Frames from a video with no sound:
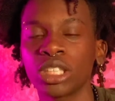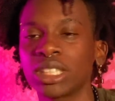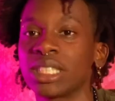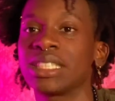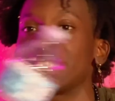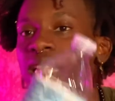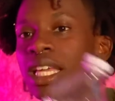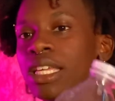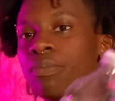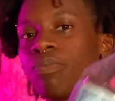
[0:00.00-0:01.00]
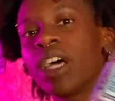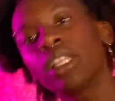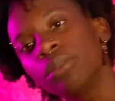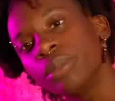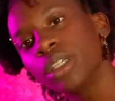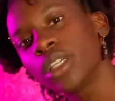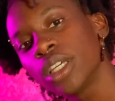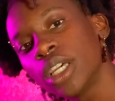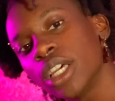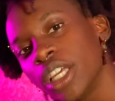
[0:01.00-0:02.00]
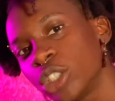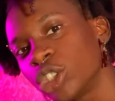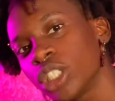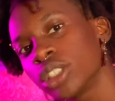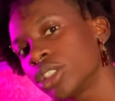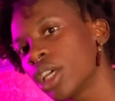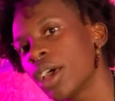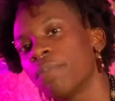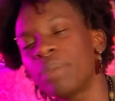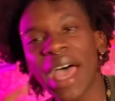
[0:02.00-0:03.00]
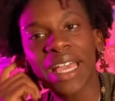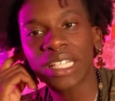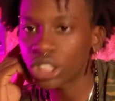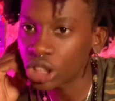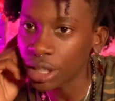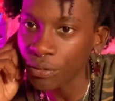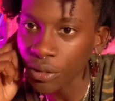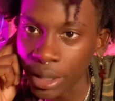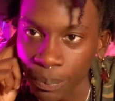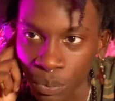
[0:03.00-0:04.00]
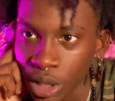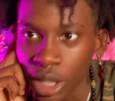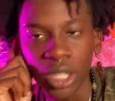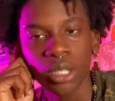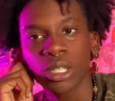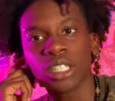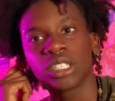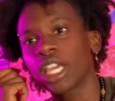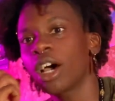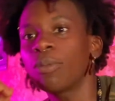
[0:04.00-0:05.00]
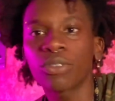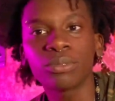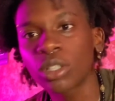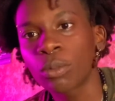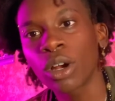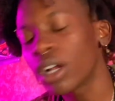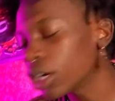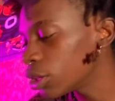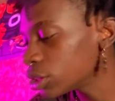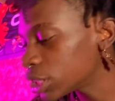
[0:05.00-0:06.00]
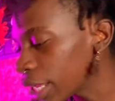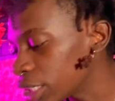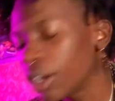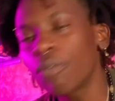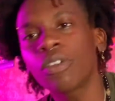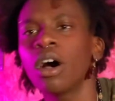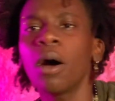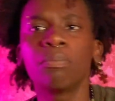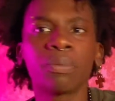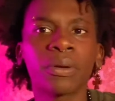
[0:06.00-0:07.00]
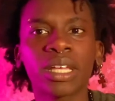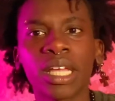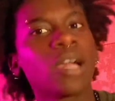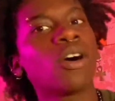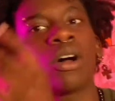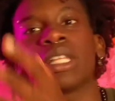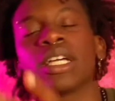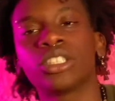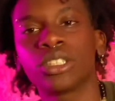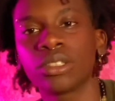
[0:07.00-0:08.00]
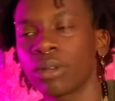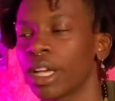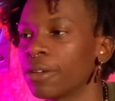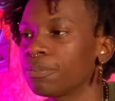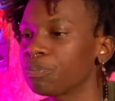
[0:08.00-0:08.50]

It's the same element. It's just packaged different. It come from somewhere else. It had a different upbringing, all that shit, right?